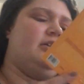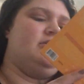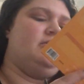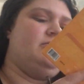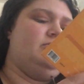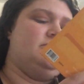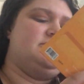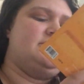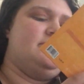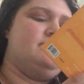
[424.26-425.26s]
I don't know. We'll
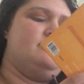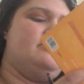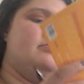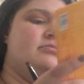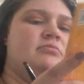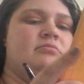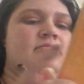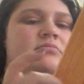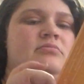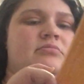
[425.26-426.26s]
see.
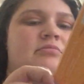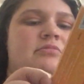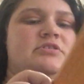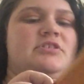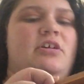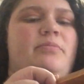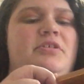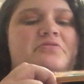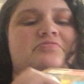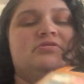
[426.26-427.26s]
So I'm going
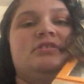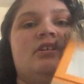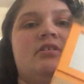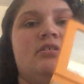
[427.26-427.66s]
to use